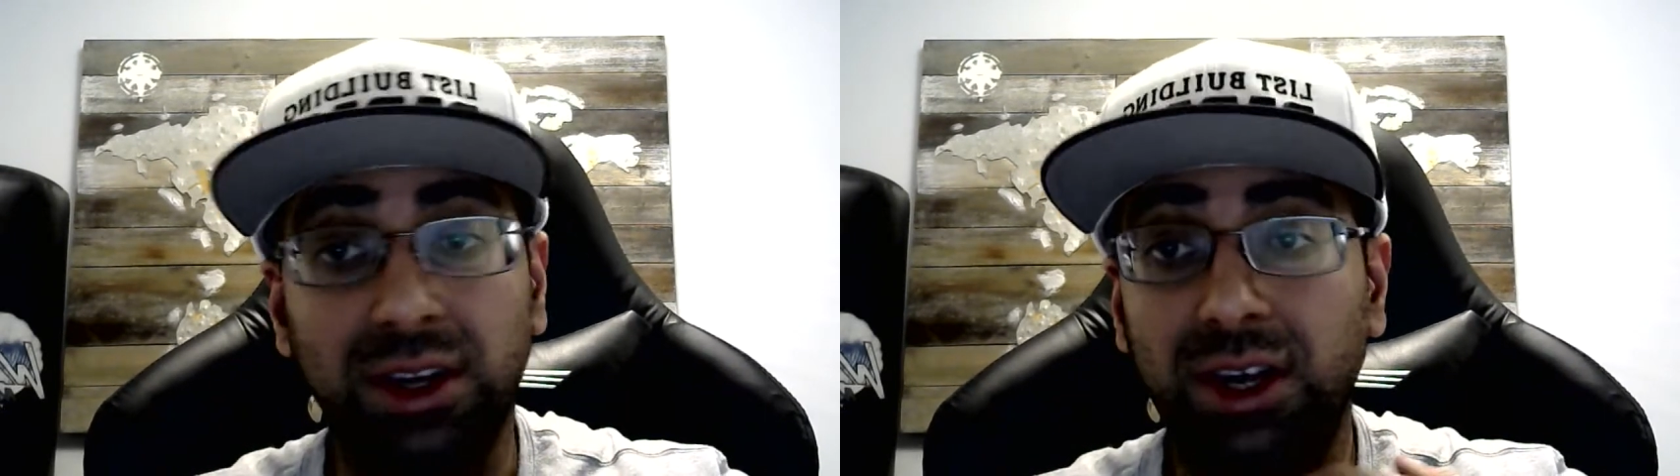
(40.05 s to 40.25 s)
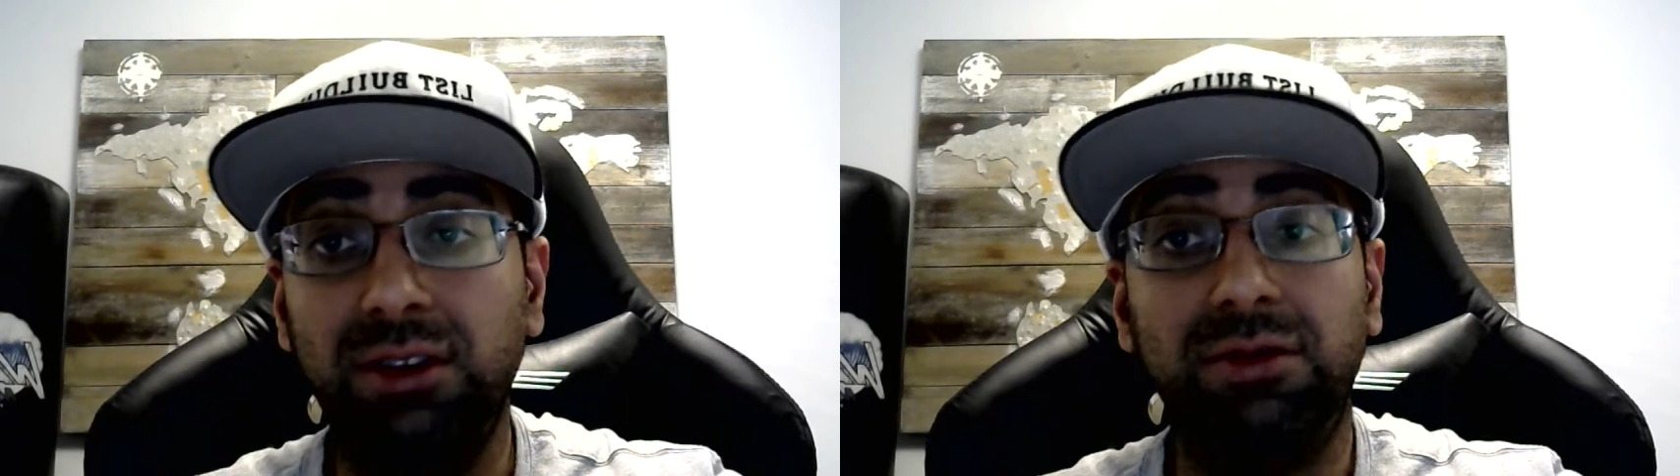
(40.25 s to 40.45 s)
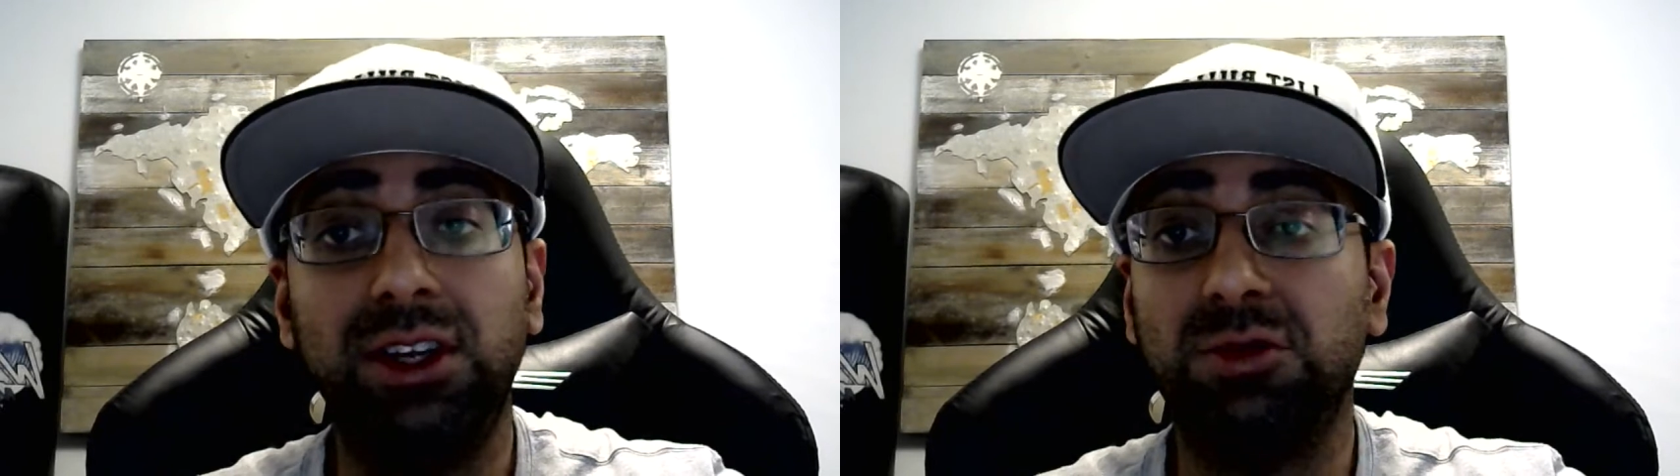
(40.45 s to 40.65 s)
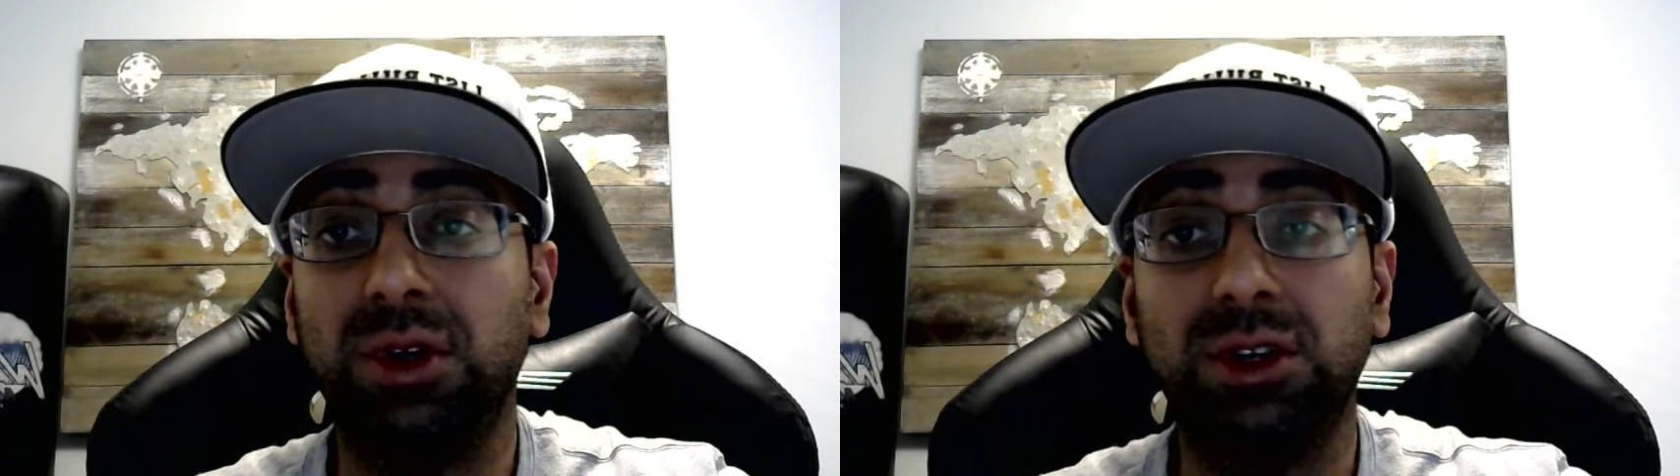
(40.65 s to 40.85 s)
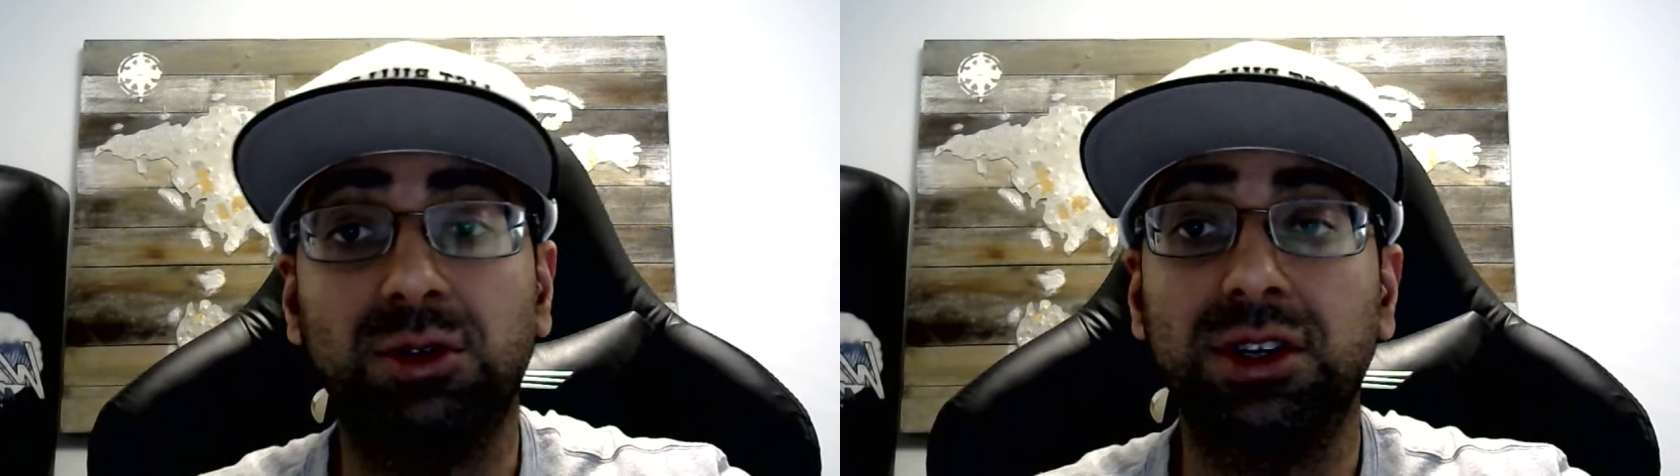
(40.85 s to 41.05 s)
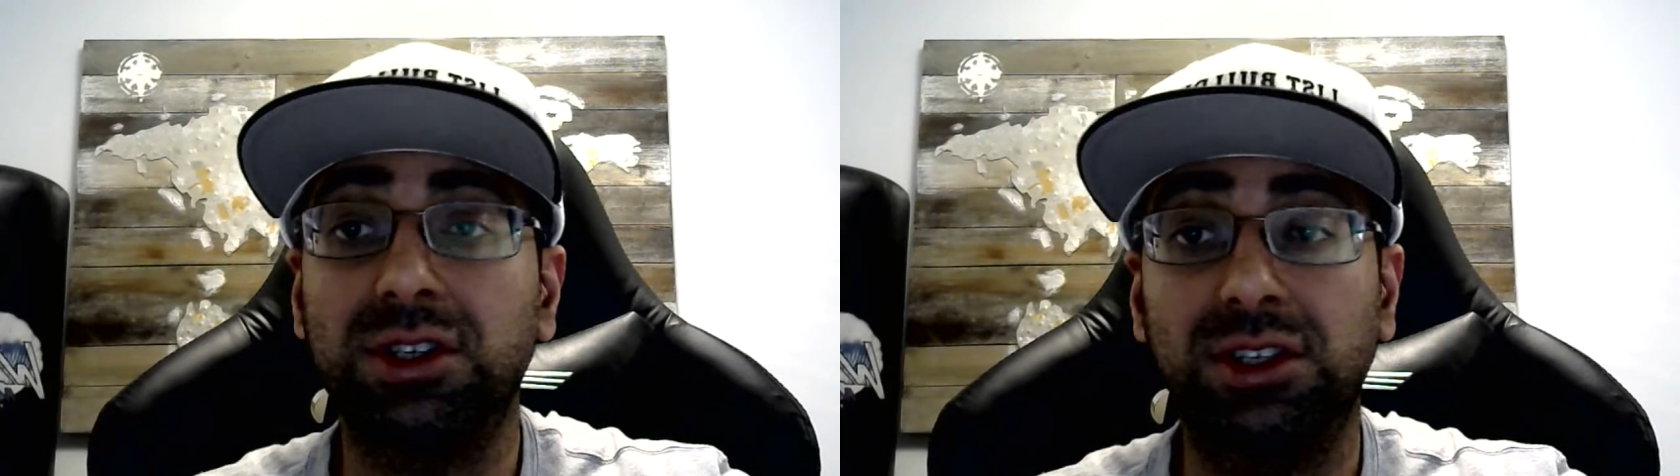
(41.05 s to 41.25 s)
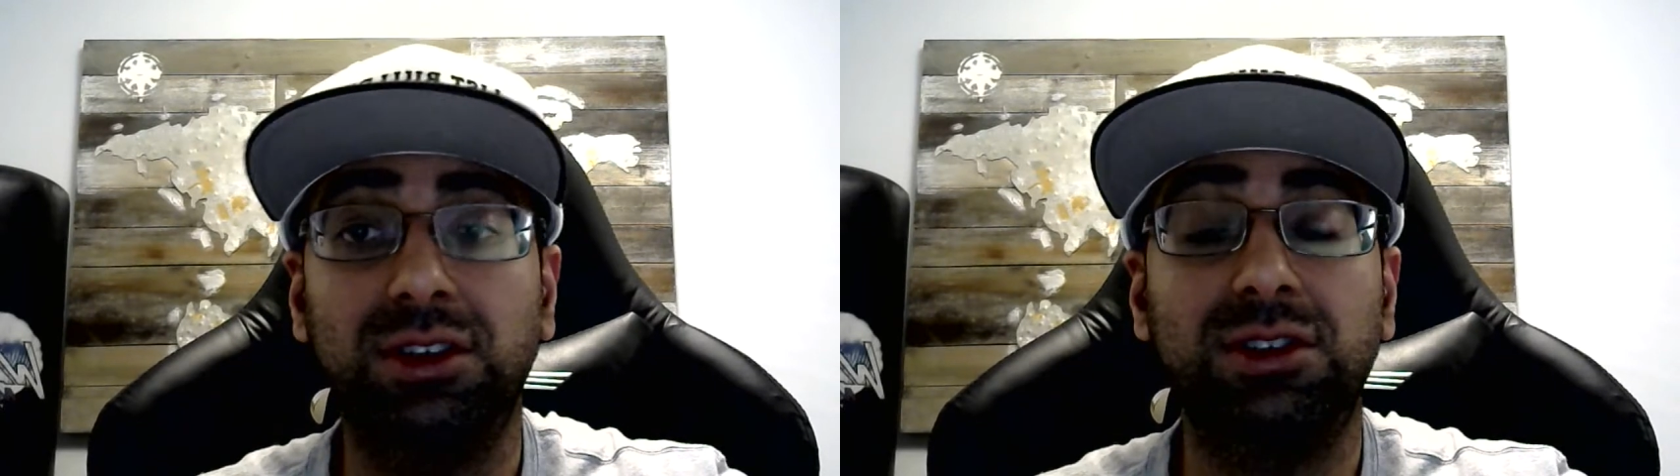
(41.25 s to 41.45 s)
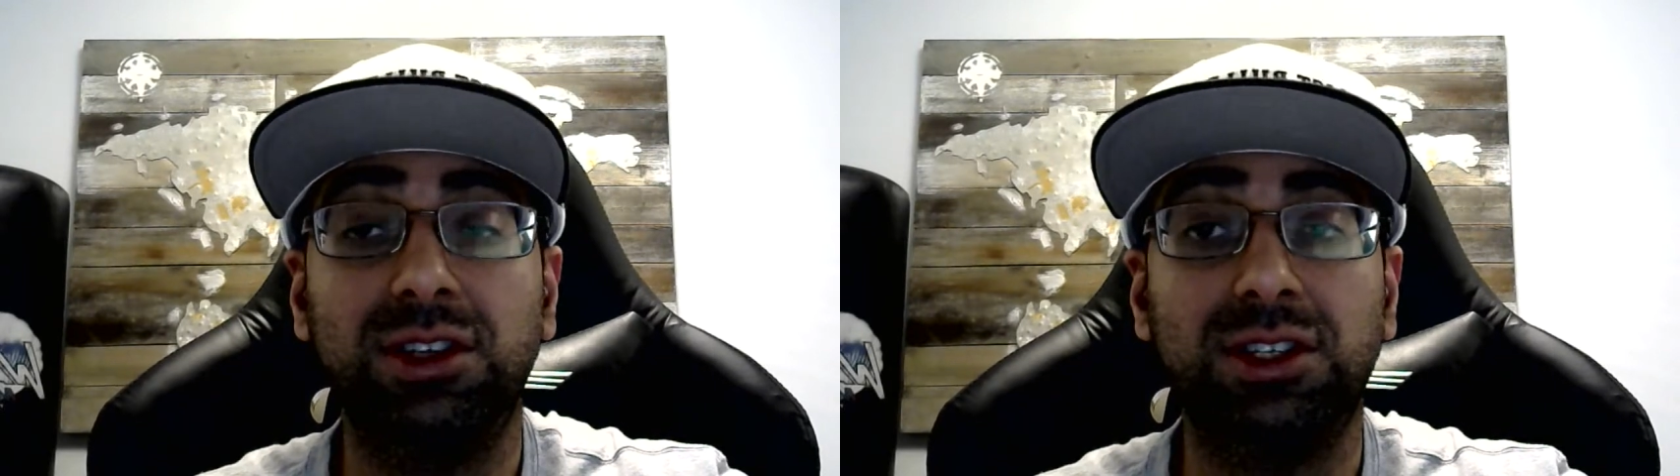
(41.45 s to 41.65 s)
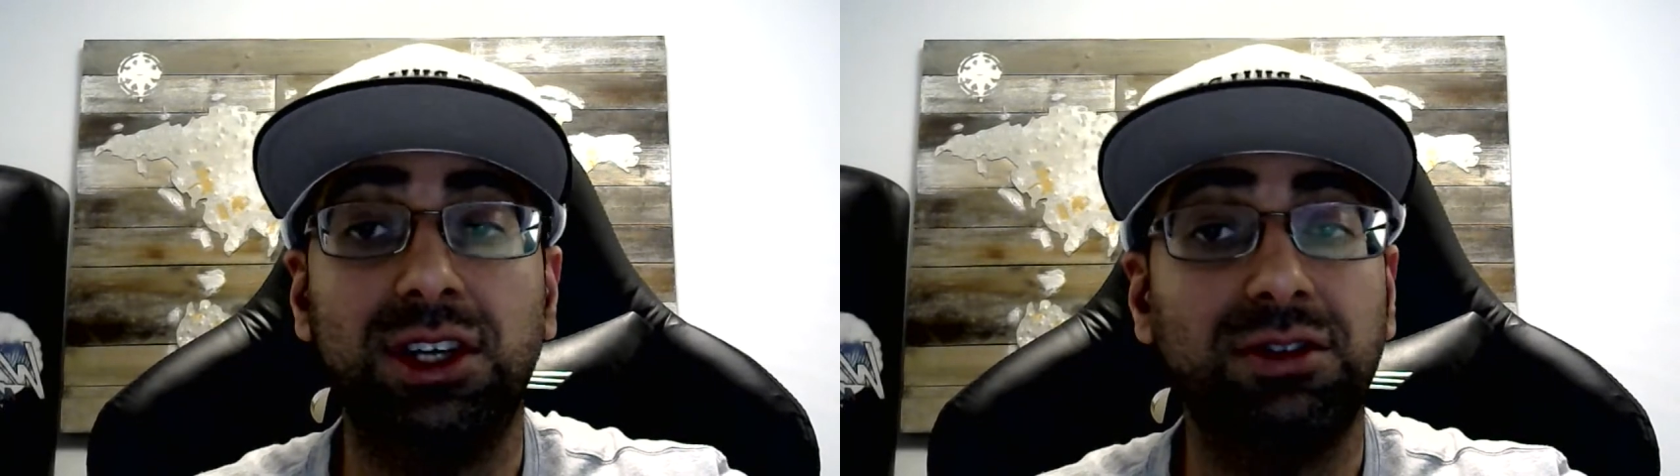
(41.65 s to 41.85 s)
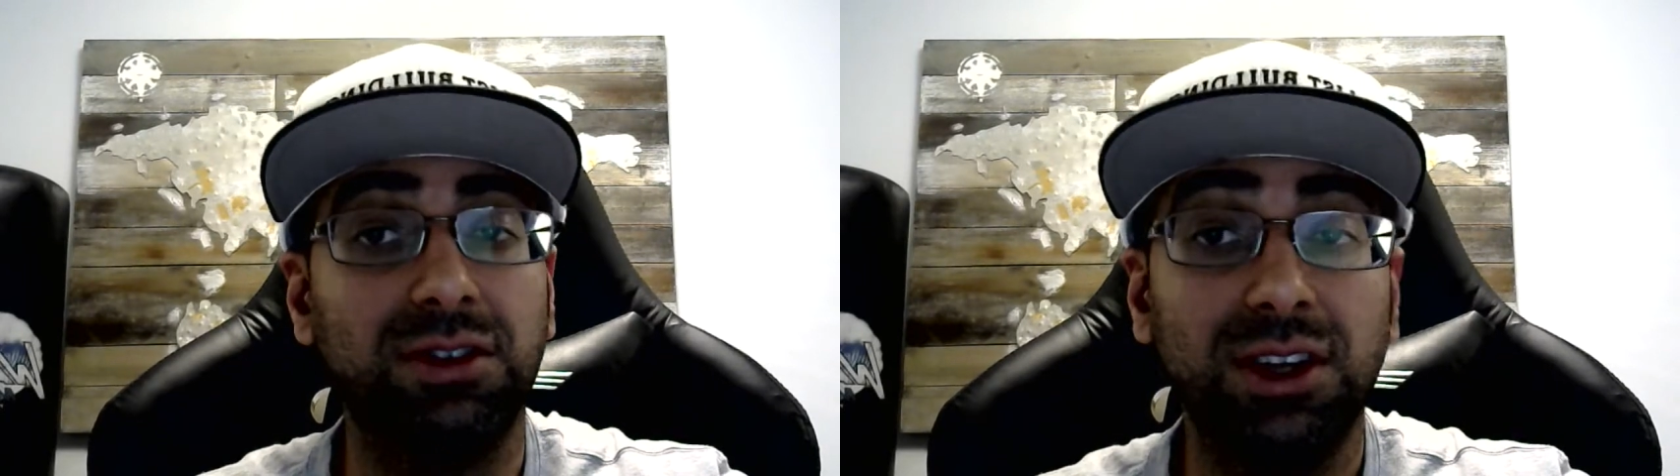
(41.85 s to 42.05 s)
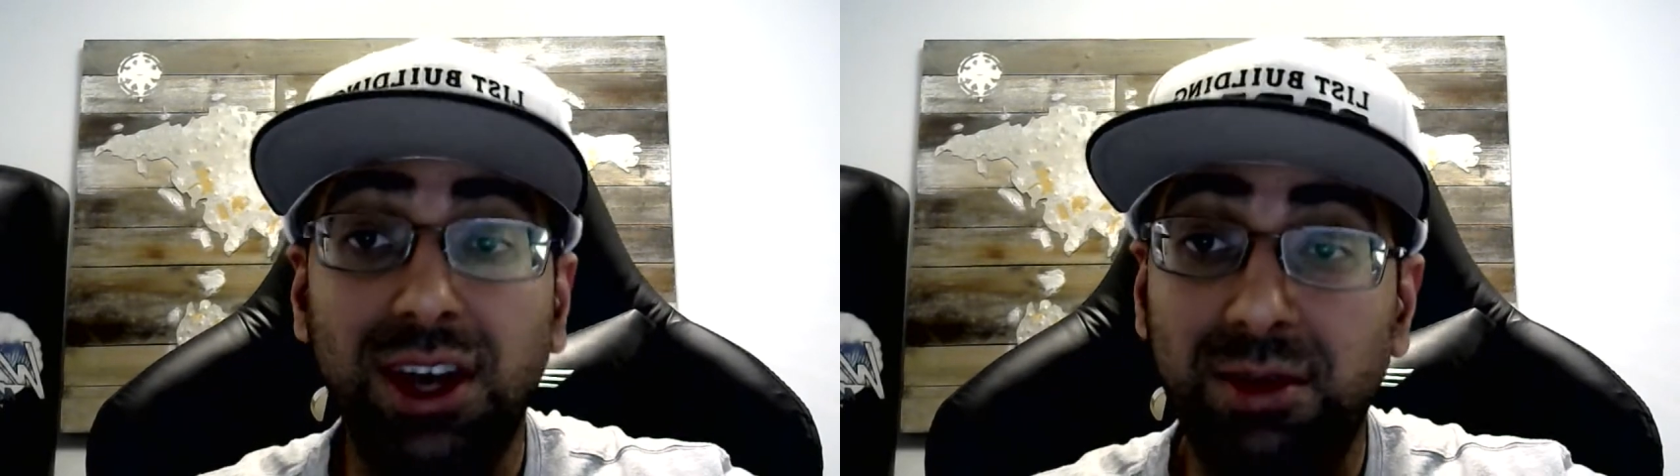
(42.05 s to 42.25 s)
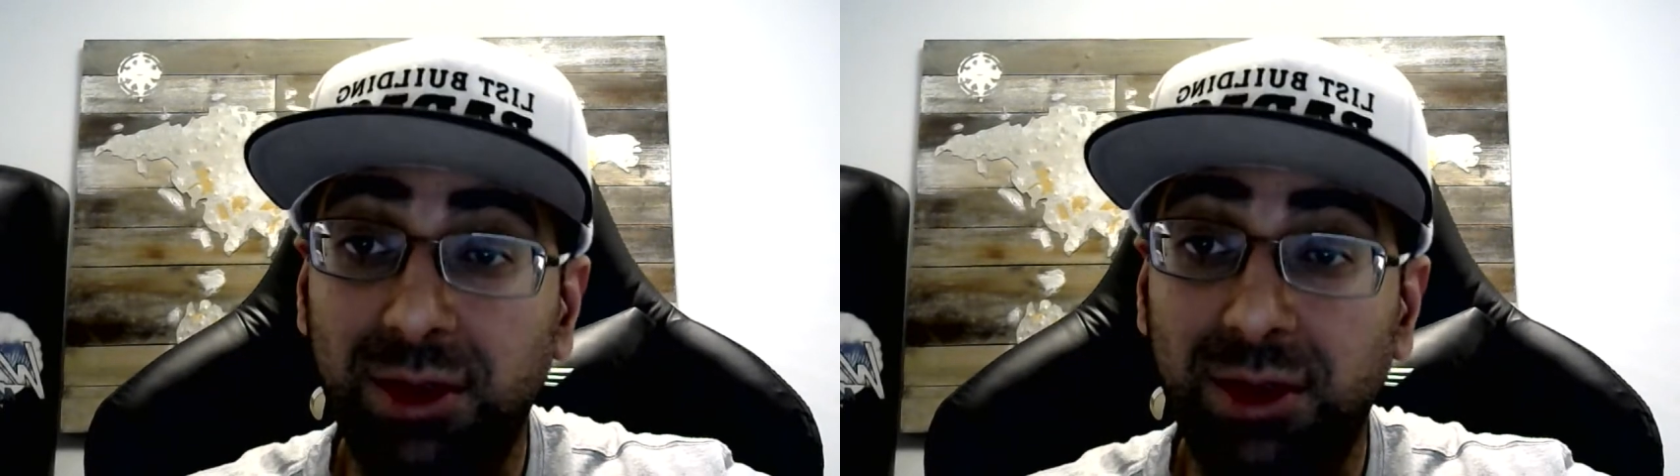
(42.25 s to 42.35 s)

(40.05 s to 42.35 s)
All right. Finish one course until you're successful,